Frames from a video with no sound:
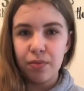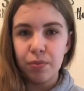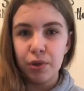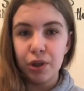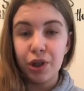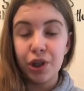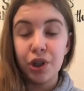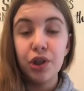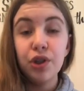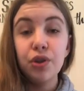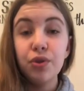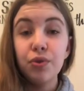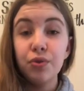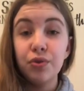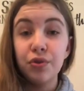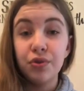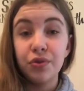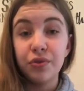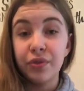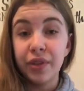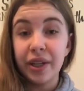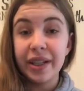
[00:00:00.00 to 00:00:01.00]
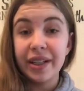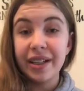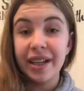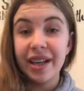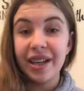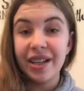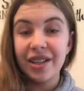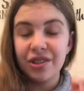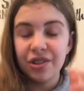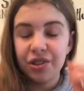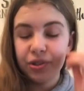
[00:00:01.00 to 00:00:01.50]
a huge flight
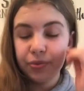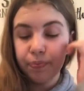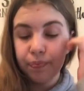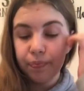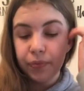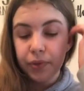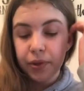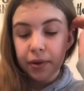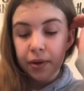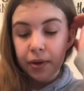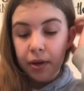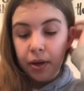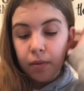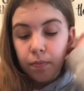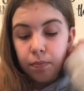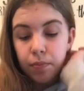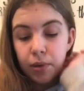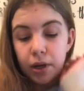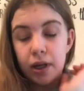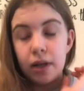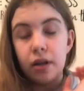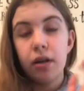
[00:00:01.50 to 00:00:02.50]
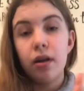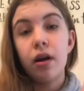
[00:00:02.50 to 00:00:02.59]
cage. But,